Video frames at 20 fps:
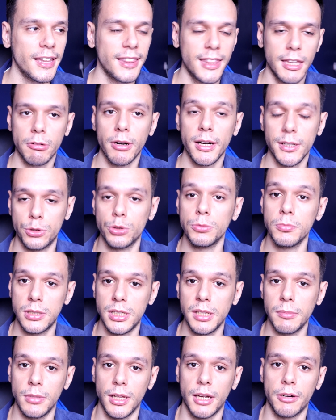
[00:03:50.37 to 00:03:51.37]
there are some
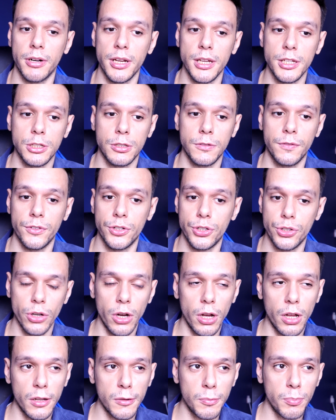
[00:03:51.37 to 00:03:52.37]
similarities for
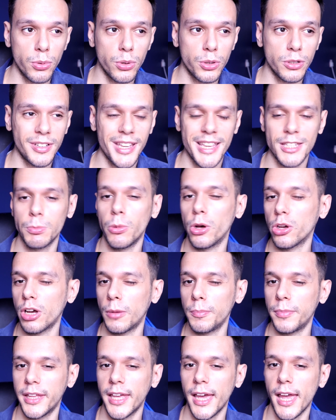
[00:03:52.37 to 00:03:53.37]
sure, but it's more
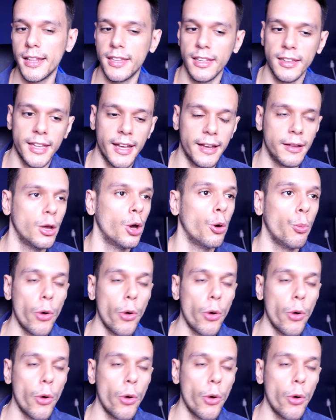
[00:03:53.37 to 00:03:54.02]
complicated than that.